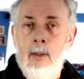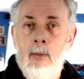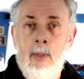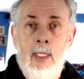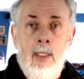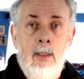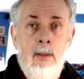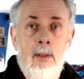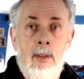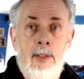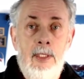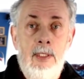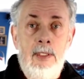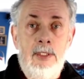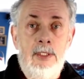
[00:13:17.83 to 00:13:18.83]
Well,
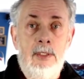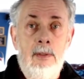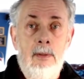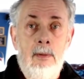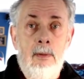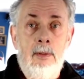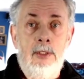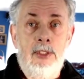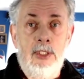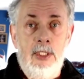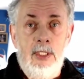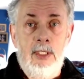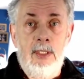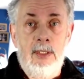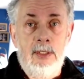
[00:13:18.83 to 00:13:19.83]
these
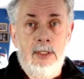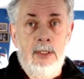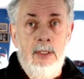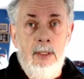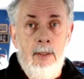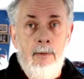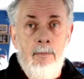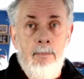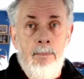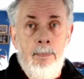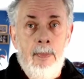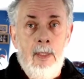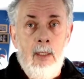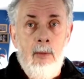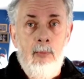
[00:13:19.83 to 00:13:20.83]
cities
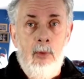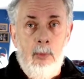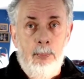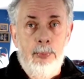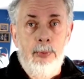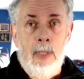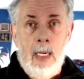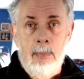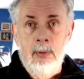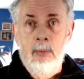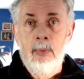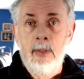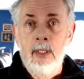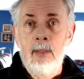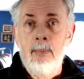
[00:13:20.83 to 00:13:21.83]
will
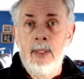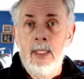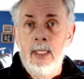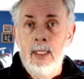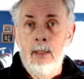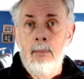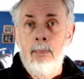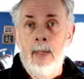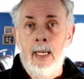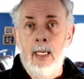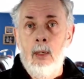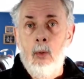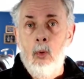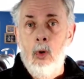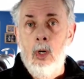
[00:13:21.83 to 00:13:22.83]
probably be hit by a
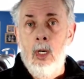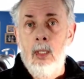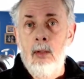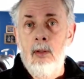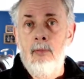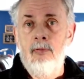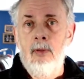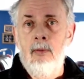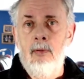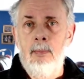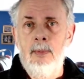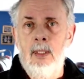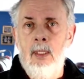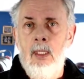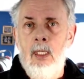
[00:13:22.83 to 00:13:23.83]
wall from
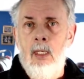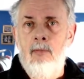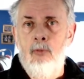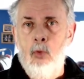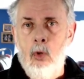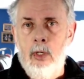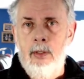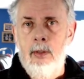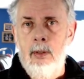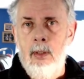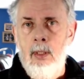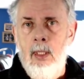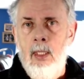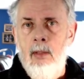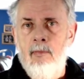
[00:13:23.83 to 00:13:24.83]
the, of water
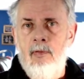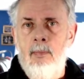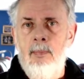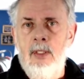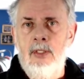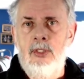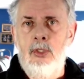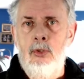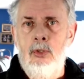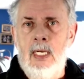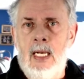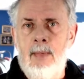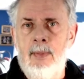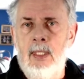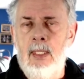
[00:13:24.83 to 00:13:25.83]
from the
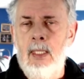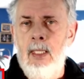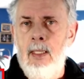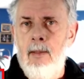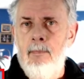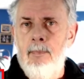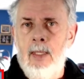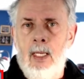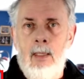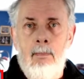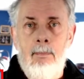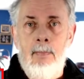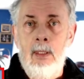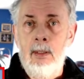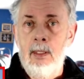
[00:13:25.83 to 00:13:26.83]
tsunami, and
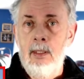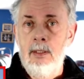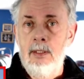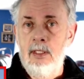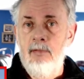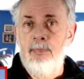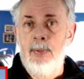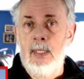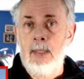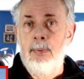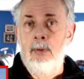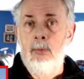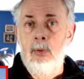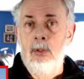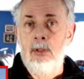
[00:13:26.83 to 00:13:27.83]
millions of
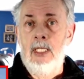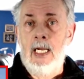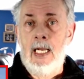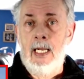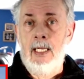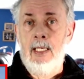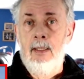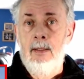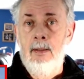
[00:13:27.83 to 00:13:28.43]
people will die.